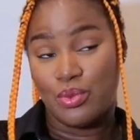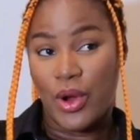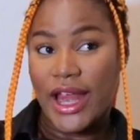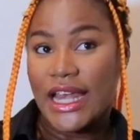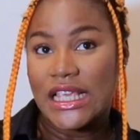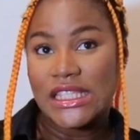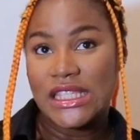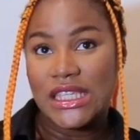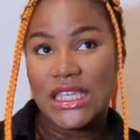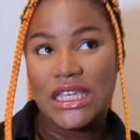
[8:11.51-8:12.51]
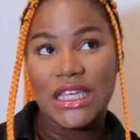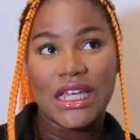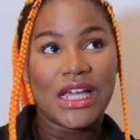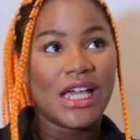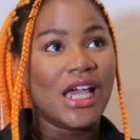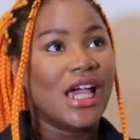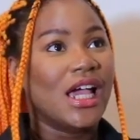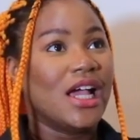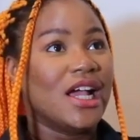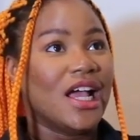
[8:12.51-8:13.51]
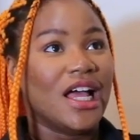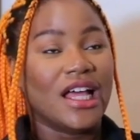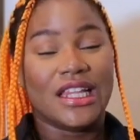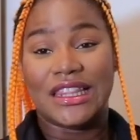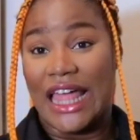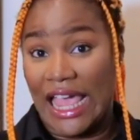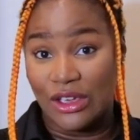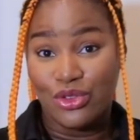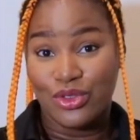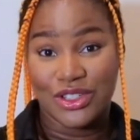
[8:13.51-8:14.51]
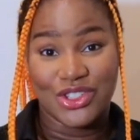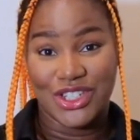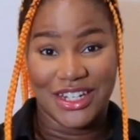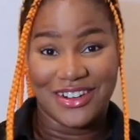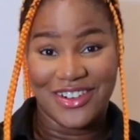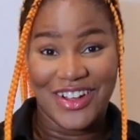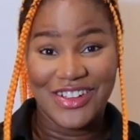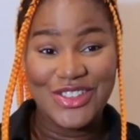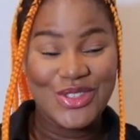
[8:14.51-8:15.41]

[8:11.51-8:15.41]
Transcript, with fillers: pregnancy life in general.